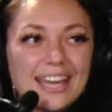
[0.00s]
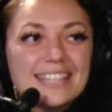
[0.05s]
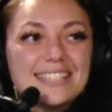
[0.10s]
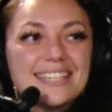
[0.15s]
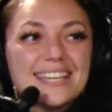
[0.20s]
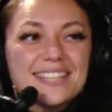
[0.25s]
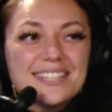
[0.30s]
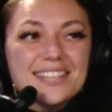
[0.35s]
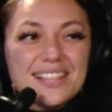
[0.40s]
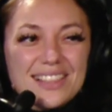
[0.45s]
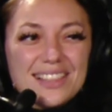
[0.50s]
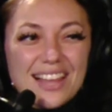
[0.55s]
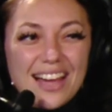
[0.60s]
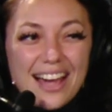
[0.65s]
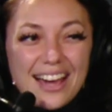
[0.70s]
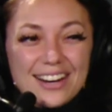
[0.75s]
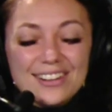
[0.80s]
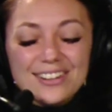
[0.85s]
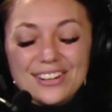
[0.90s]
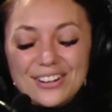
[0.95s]
it takes a
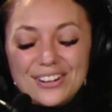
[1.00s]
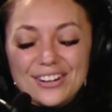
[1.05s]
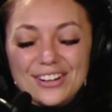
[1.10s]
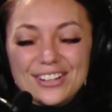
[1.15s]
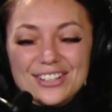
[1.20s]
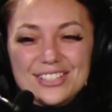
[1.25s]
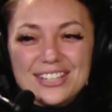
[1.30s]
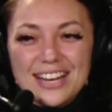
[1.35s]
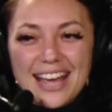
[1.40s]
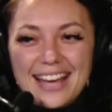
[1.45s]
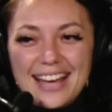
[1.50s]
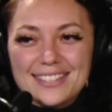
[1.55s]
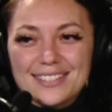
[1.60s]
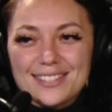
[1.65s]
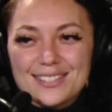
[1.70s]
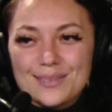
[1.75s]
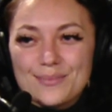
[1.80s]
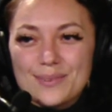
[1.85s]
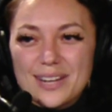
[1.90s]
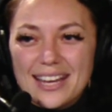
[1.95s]
lot of courage to ask
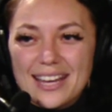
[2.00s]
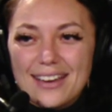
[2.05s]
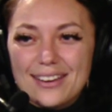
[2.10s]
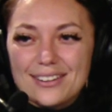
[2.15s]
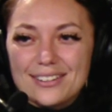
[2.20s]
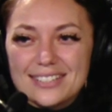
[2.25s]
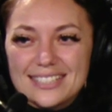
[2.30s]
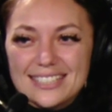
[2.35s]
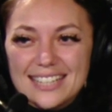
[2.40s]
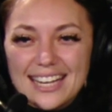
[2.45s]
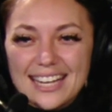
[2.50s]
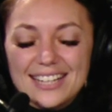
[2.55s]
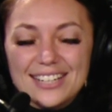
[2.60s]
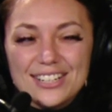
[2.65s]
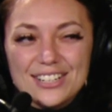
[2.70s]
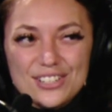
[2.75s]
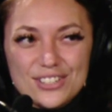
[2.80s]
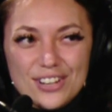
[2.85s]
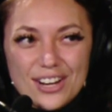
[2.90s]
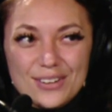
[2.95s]
somebody out on a date
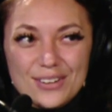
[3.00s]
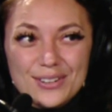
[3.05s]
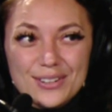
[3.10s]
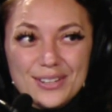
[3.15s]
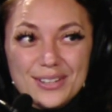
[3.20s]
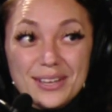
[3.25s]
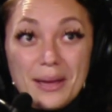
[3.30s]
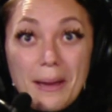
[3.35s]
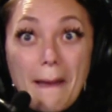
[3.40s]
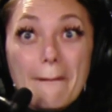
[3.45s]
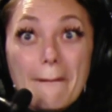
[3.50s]
in yeah, general.